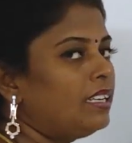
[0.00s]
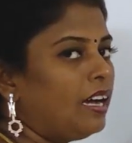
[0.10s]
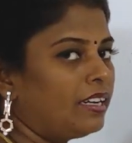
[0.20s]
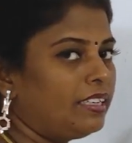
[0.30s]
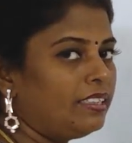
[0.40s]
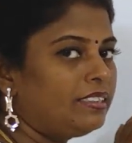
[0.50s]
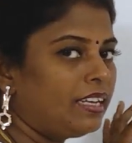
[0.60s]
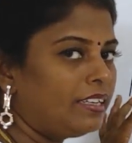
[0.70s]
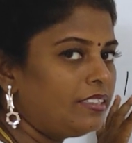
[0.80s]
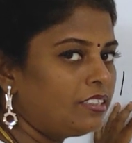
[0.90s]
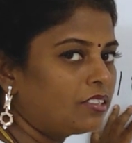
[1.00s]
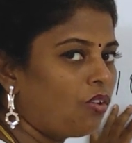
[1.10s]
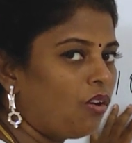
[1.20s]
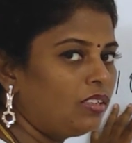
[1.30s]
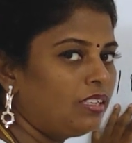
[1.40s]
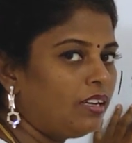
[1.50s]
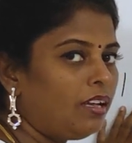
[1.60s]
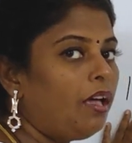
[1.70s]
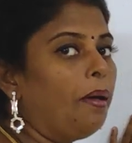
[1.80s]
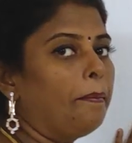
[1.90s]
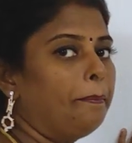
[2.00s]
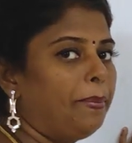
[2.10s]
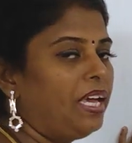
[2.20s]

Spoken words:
again 10 is called the